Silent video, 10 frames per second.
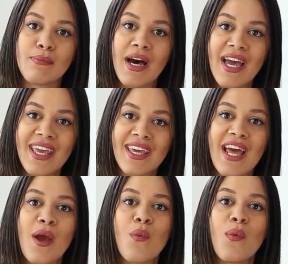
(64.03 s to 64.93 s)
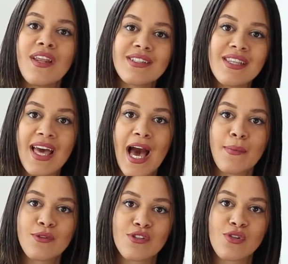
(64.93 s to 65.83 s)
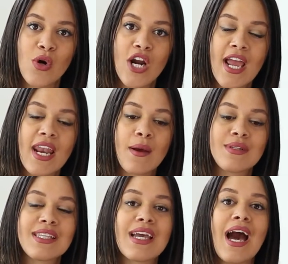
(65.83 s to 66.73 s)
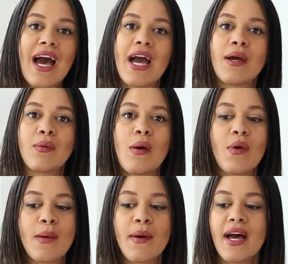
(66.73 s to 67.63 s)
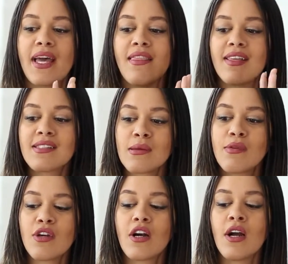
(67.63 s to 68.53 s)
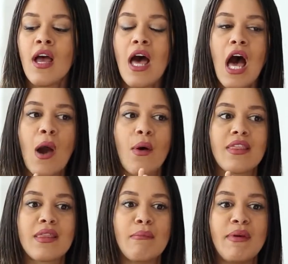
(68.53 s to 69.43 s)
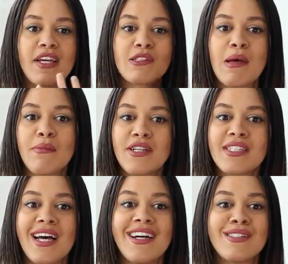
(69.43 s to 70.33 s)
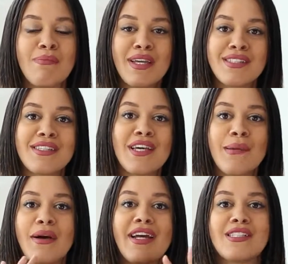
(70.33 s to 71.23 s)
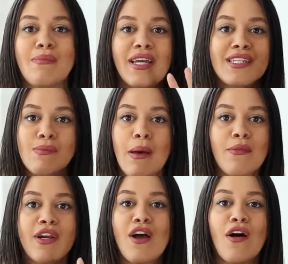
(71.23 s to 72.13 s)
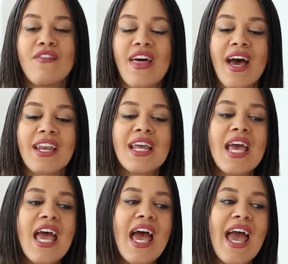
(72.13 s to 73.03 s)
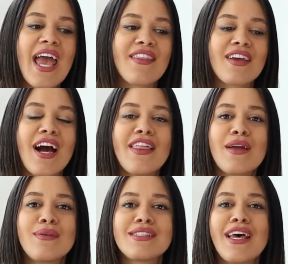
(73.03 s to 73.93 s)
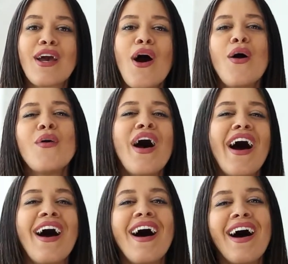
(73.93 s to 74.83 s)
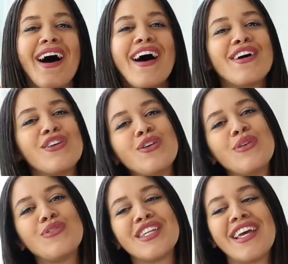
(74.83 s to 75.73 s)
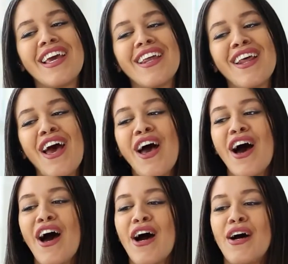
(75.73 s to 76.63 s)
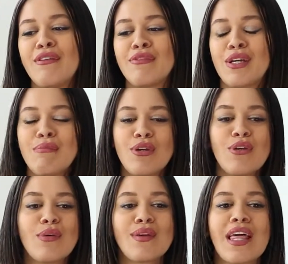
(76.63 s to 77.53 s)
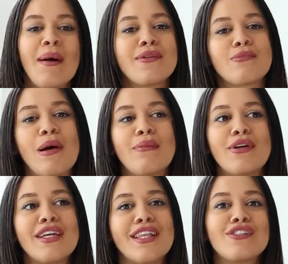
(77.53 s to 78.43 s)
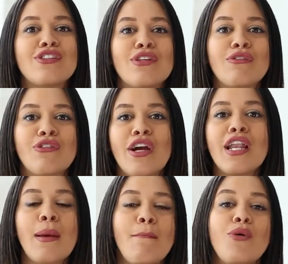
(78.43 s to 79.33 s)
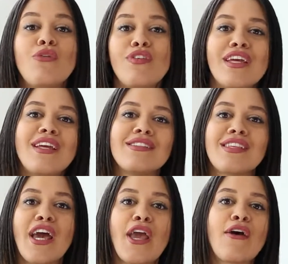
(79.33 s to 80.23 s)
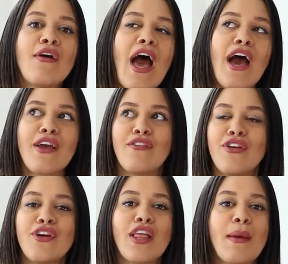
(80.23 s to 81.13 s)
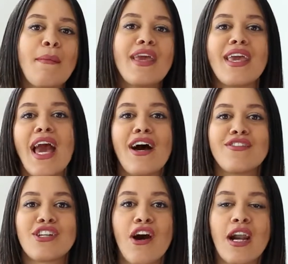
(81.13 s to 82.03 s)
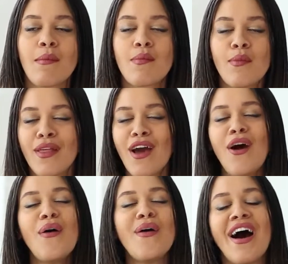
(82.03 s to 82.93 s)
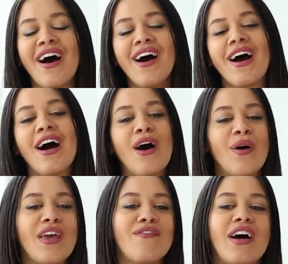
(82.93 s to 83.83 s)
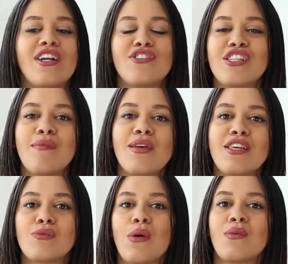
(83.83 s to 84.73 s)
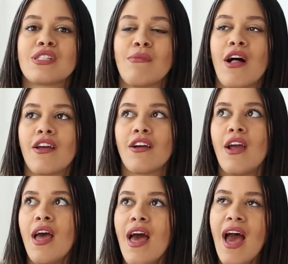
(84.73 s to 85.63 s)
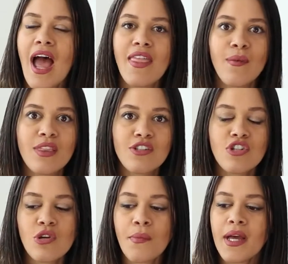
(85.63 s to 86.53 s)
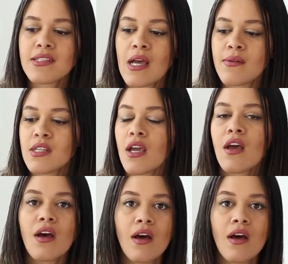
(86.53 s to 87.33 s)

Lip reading: buy it, I went into the Apple store and I was like, hi, I want to buy this computer. I want the biggest memory size, biggest gigabytes, biggest memory, all that. And the guy there was like, oh, ha, ha, ha, you don't need a computer with that much memory unless you're creating movies, like if you're like making Avatar. And I'm like, oh, ha, ha, ha, okay, fine, just give me this one with smaller. And then within 2 months, I was like,